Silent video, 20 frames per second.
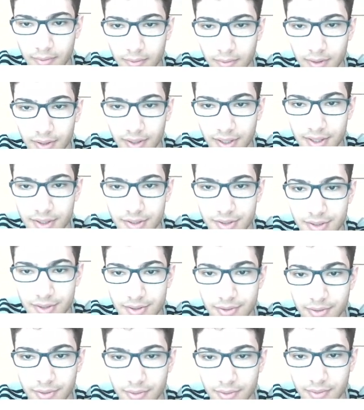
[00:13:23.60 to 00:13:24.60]
What did I just
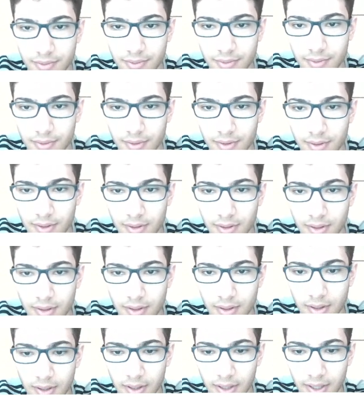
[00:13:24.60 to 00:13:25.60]
do?
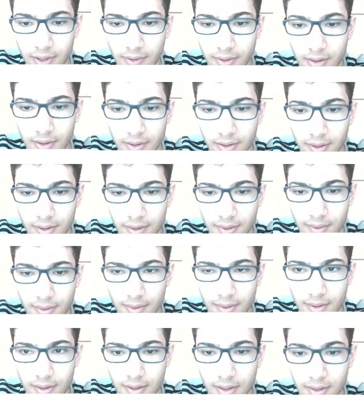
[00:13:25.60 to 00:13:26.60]
Okay, no.
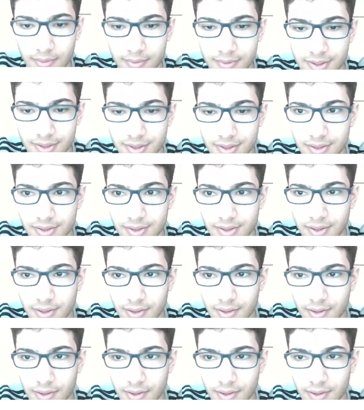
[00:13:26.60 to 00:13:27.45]
It's just.